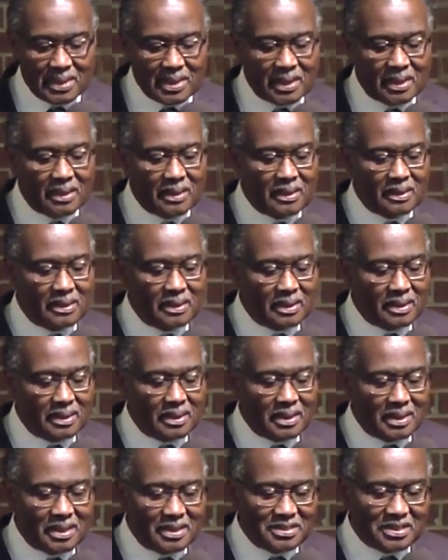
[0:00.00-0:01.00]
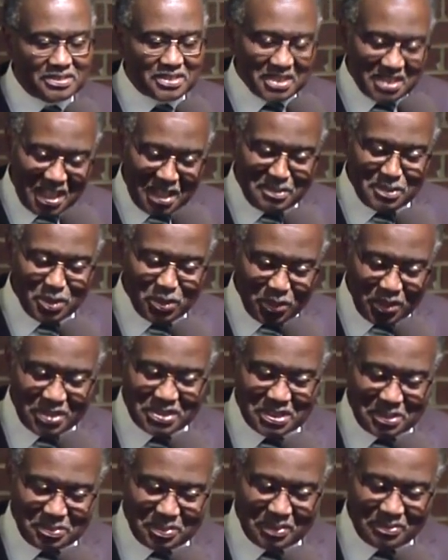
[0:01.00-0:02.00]
uh, so she came and
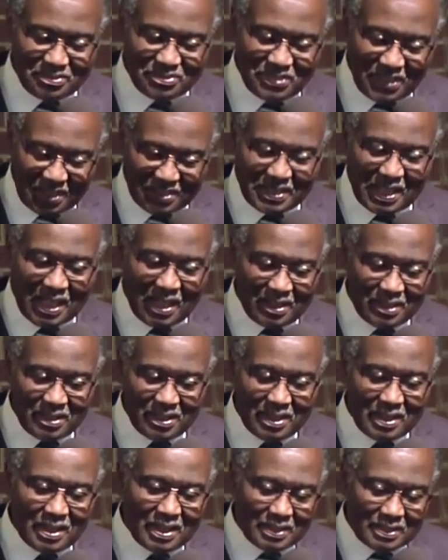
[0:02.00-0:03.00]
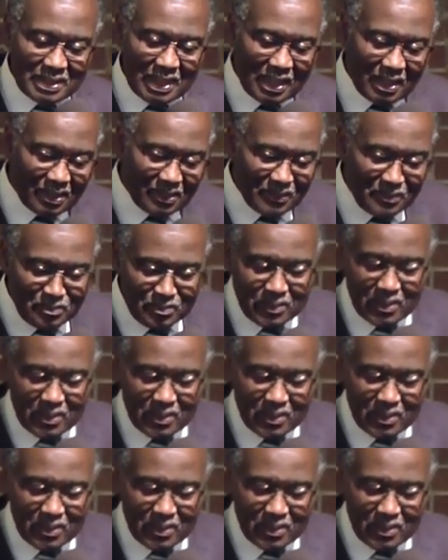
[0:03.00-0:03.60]
worshiped him, fell down. Now,